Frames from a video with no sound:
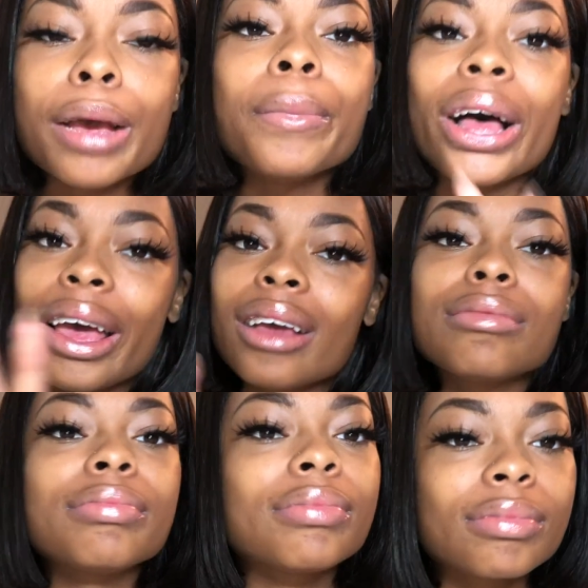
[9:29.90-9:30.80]
But
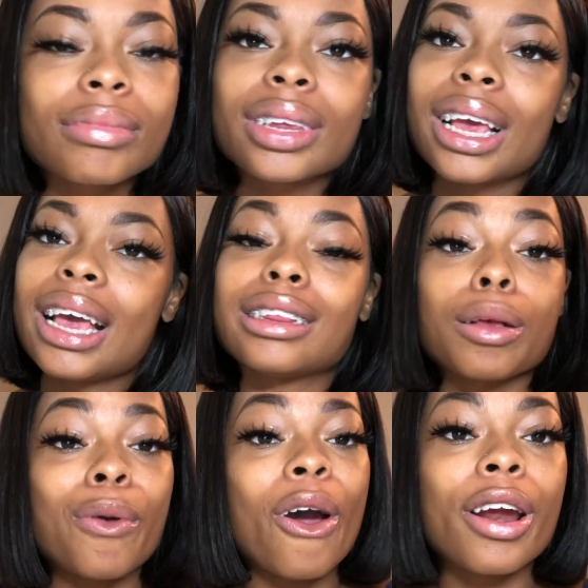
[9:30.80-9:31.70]
it's a
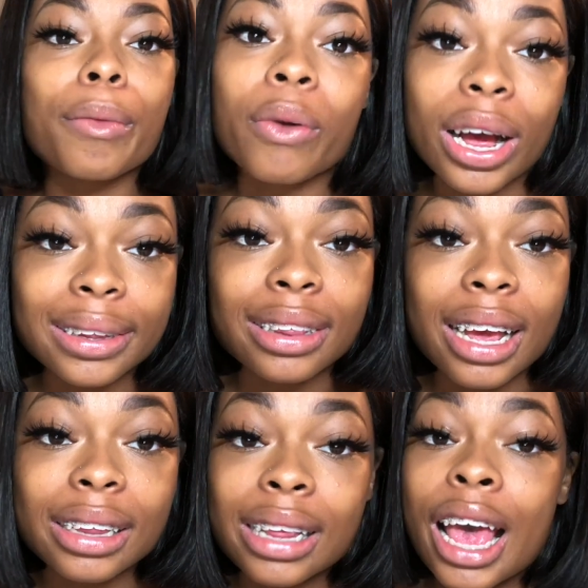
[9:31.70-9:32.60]
part of the
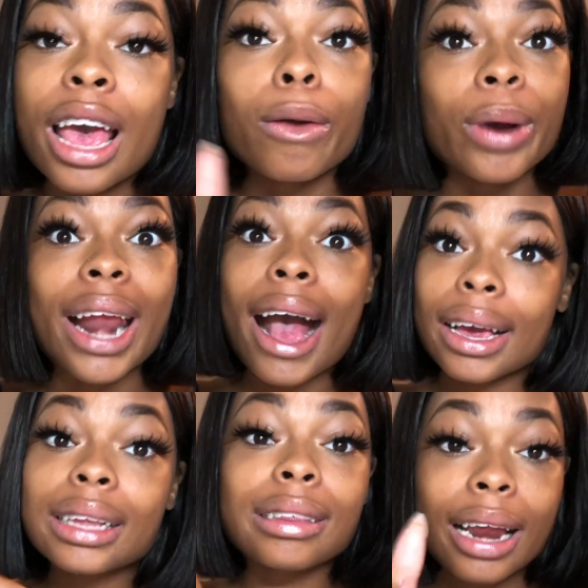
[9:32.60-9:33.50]
process. When I
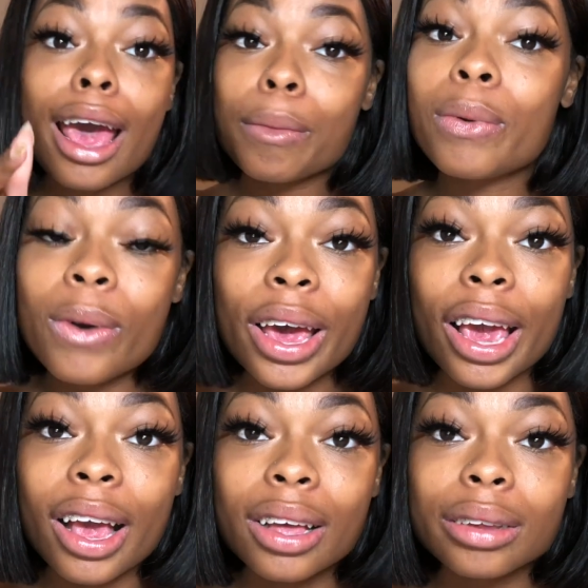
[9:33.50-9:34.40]
get to that
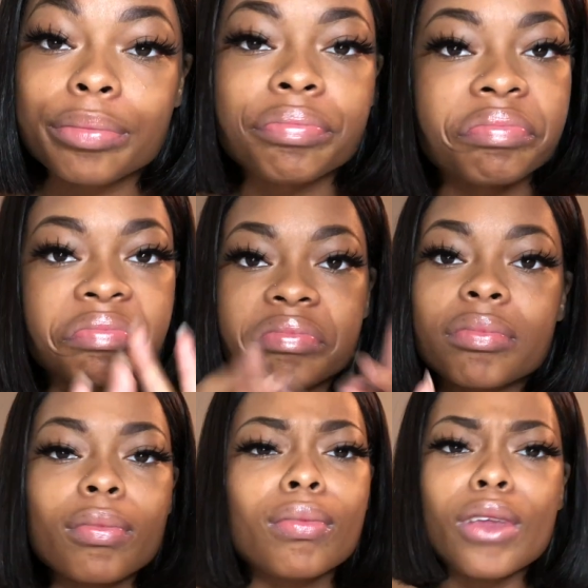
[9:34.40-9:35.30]
point,
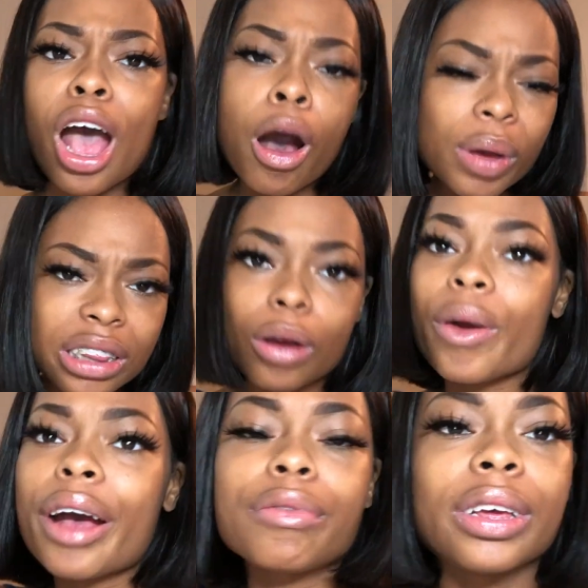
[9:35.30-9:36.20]
oh, it's a
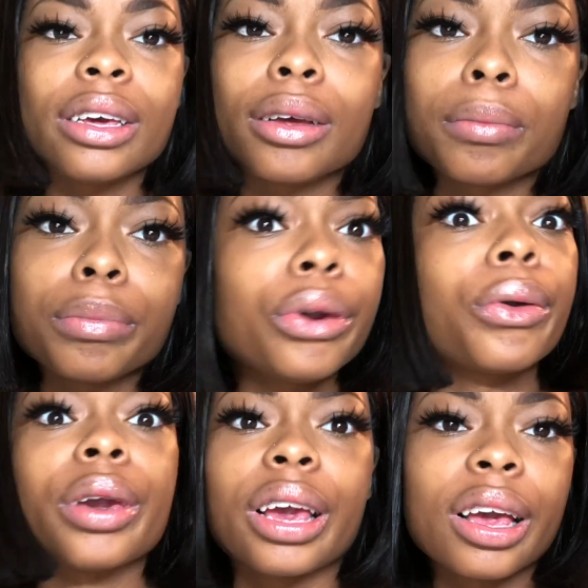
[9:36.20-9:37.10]
wrap for him,
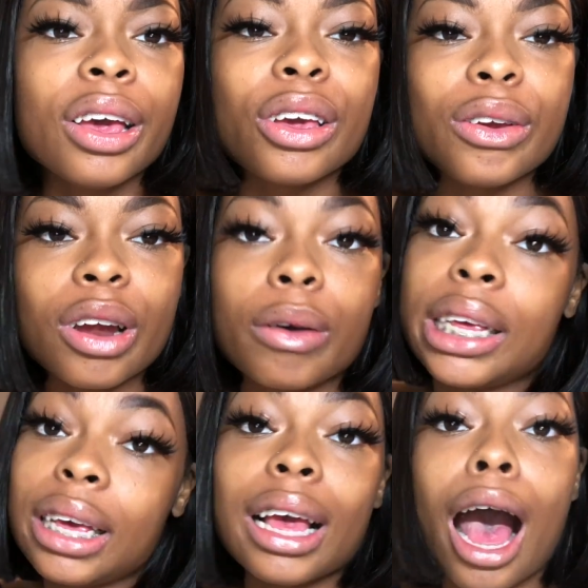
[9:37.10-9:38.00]
period. You know,
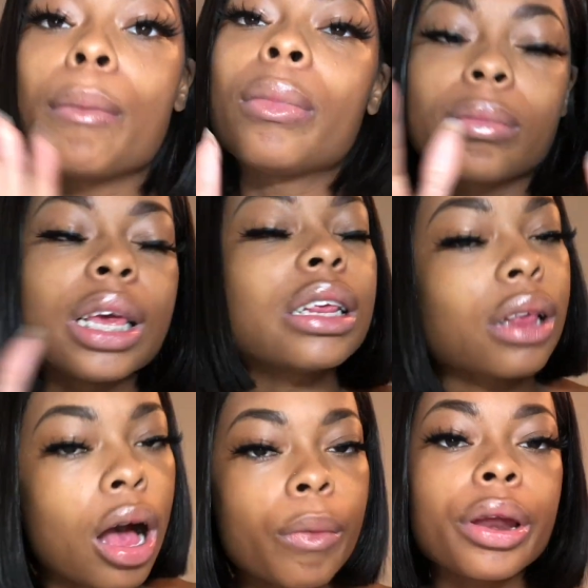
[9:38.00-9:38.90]
it's
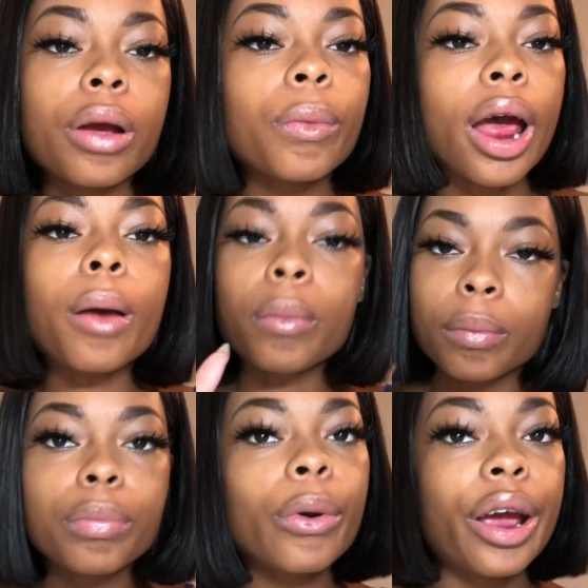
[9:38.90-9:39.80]
already a wrap.
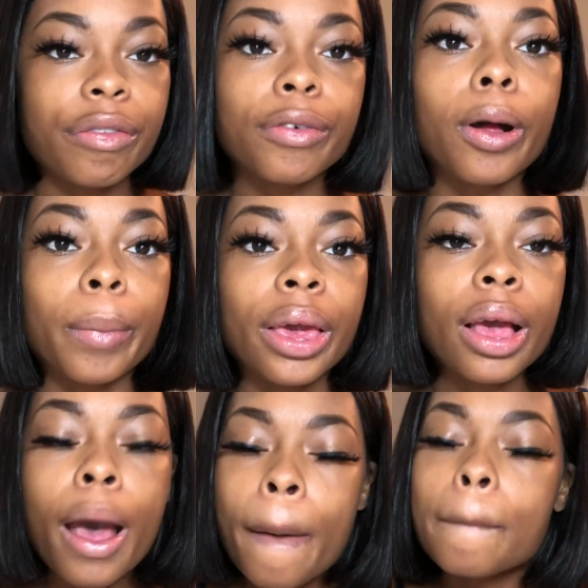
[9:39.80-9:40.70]
Pray for me.
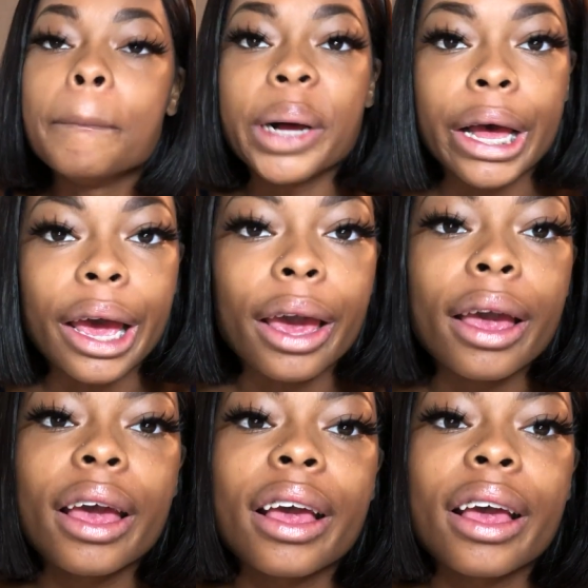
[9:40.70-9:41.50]
But